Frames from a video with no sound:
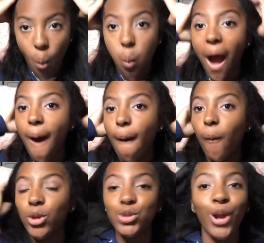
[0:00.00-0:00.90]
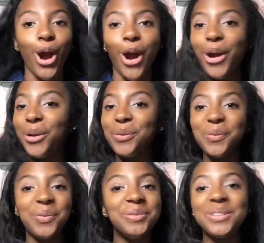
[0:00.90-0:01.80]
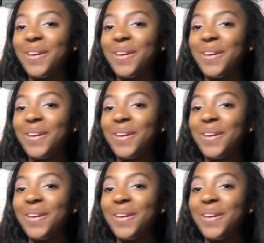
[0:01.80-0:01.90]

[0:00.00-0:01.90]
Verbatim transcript: Wow, sweetheart, what was going